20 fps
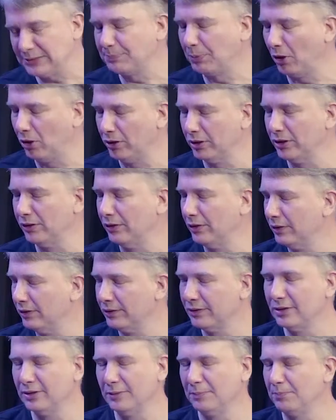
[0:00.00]
part
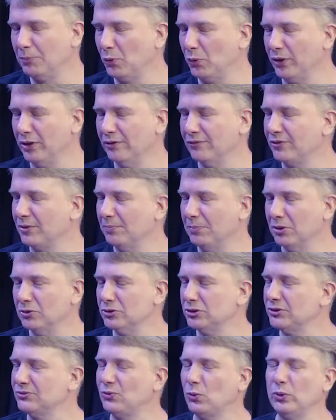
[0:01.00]
of the point of
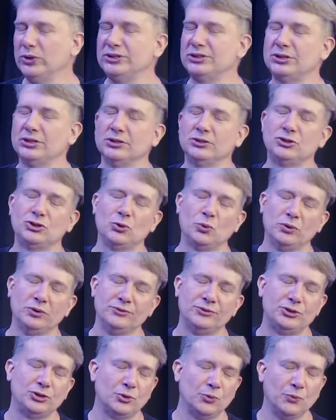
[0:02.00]
Composer's Voice, to sort of
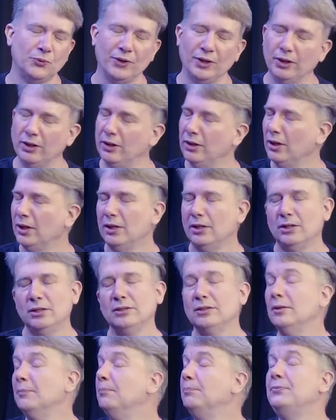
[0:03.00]
show the
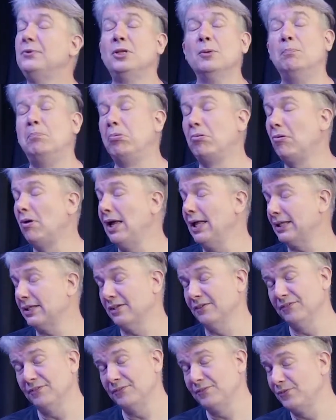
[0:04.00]
breadth
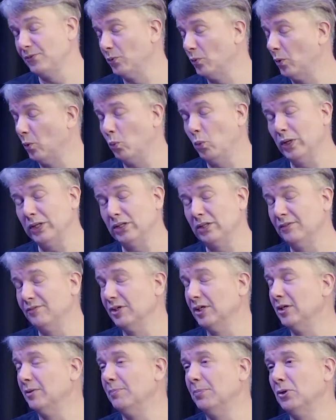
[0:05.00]
of what
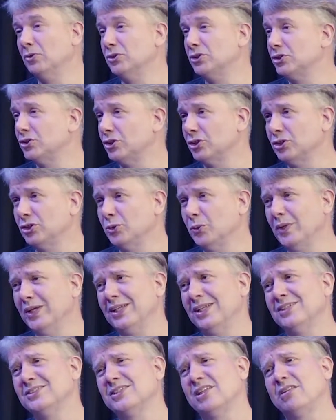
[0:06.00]
living composers are doing.
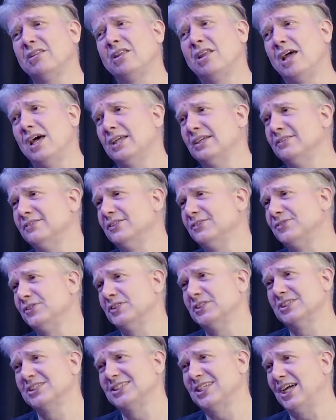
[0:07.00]
There's a lot of
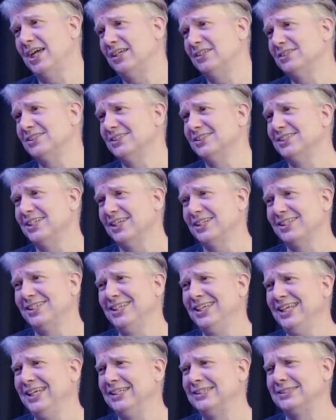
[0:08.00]
different styles and
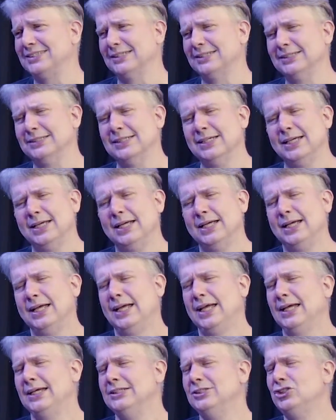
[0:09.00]
techniques and
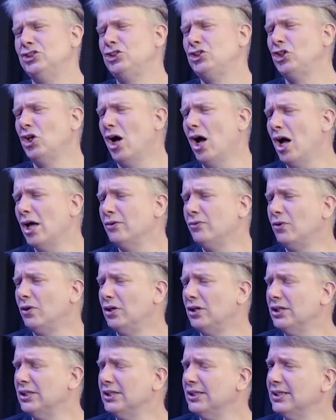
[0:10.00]

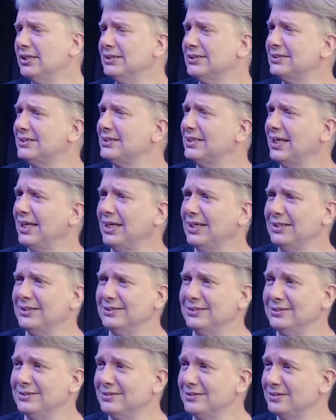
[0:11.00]
genres
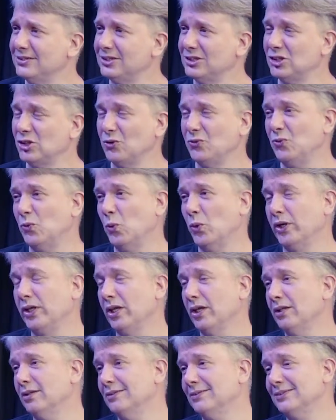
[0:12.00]
and so forth,
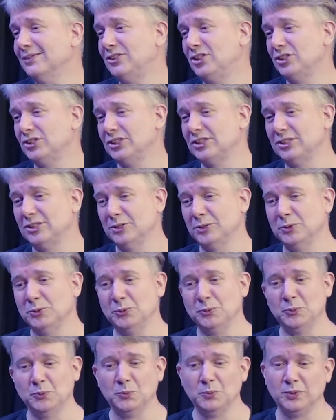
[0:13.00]
and just
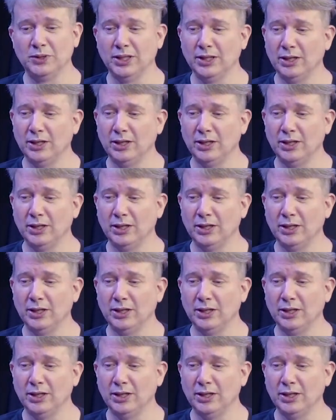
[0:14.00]
to